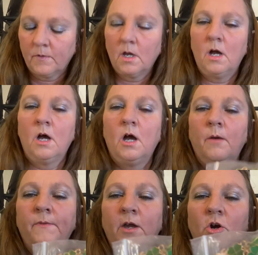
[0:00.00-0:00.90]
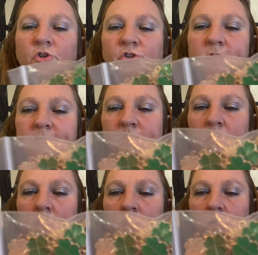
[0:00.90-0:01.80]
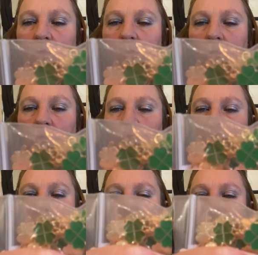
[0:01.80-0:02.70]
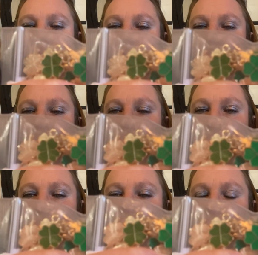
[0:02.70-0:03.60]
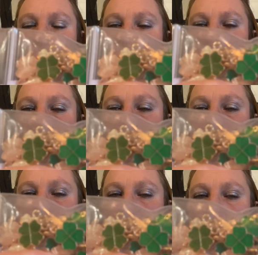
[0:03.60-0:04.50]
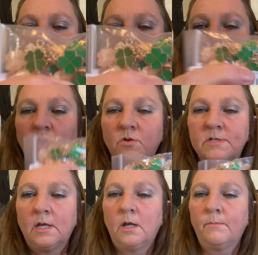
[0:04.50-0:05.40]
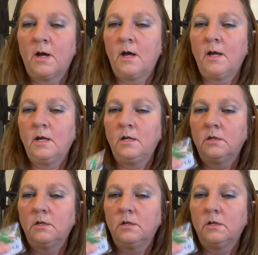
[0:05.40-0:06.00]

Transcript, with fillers: Um, they are just a uh, clover charms that I was going to use in my